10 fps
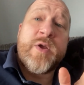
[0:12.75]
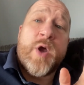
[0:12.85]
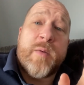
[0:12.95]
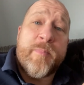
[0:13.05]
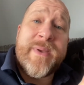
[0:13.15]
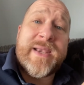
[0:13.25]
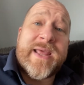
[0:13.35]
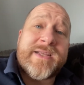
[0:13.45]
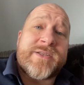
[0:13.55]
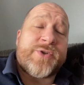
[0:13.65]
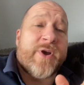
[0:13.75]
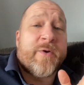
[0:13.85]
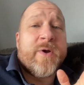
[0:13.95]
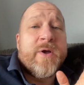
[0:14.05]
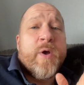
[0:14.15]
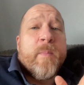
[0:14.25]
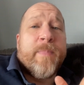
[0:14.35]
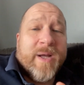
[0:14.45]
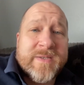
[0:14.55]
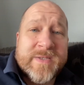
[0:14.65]
I'm a bit late to the show,
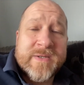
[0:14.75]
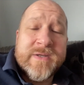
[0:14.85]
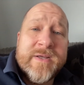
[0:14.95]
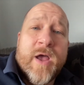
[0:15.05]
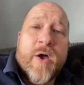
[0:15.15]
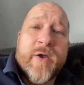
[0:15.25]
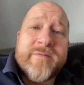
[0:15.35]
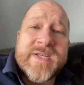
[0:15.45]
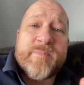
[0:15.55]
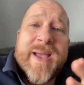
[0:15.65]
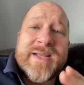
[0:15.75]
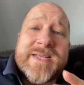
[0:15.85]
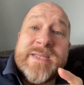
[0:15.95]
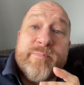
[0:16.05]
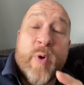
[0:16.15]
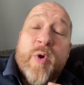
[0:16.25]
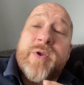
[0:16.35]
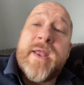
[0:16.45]
but I've just backed his book.